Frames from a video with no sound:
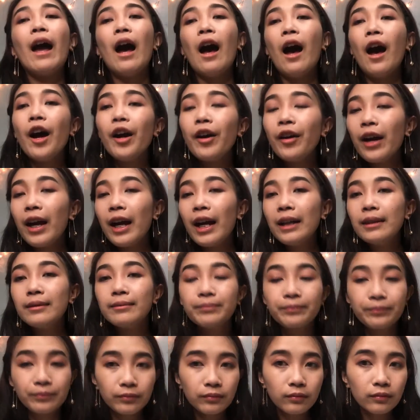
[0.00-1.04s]
All right.
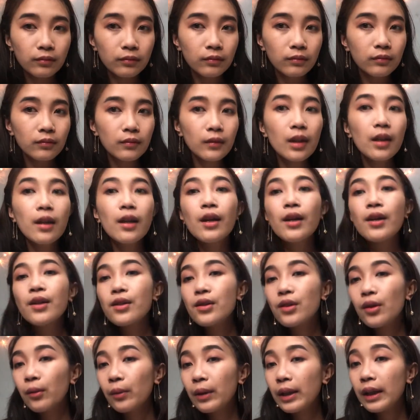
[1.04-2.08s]

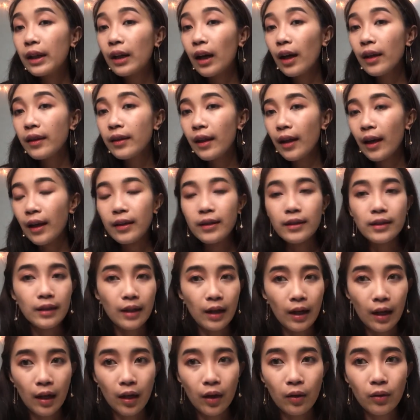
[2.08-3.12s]
So we got that
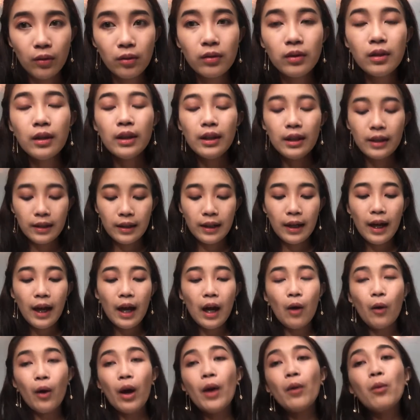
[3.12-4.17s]
down.
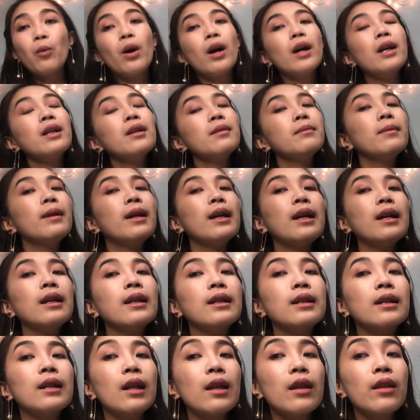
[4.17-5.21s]
Now I wanna
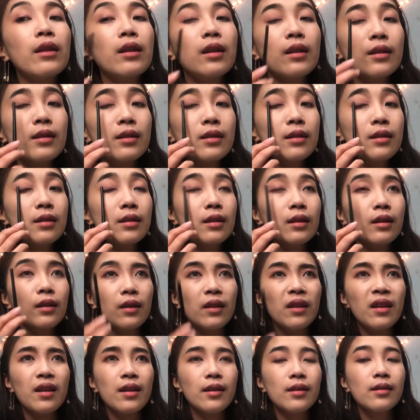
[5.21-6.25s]
make this
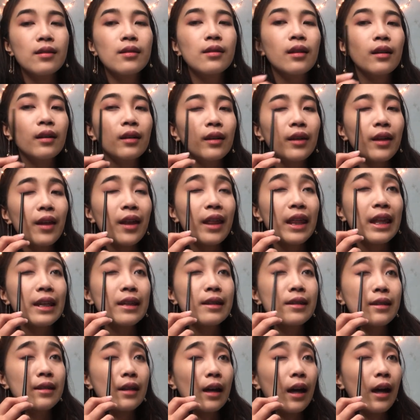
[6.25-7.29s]

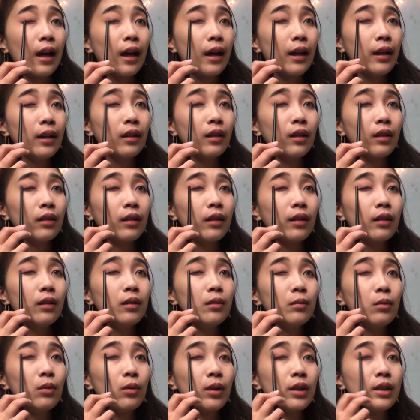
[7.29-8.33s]
side a little
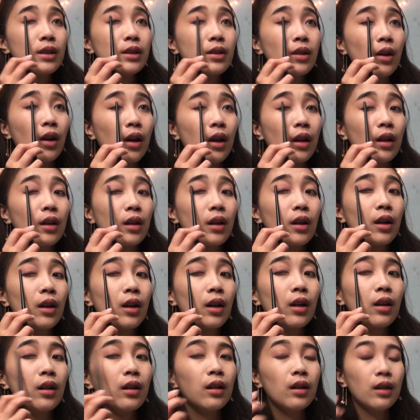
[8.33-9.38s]
more
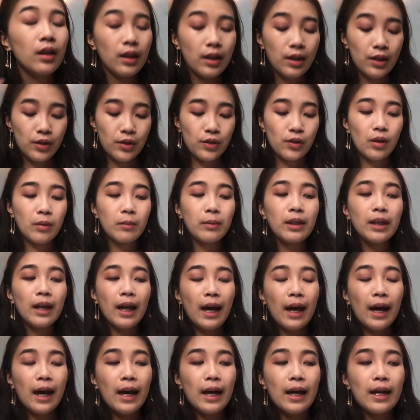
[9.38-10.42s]
darker. So I'm gonna
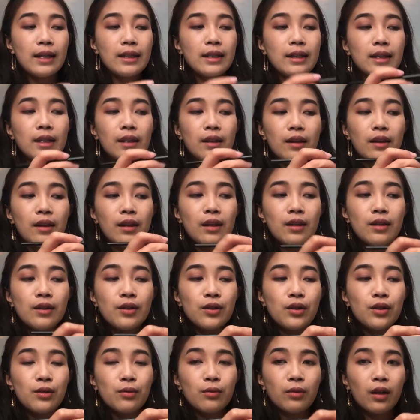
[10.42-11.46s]
add these
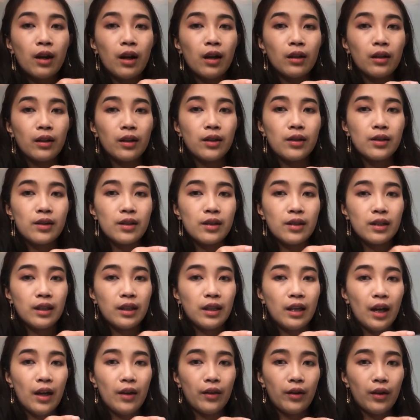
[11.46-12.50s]
two colors
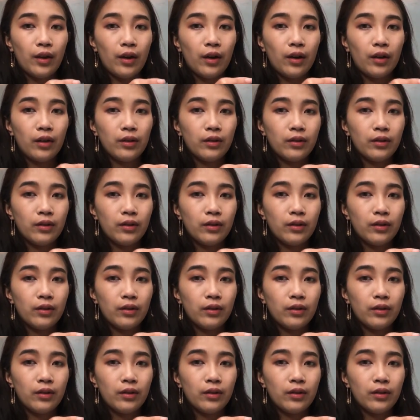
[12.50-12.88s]
together.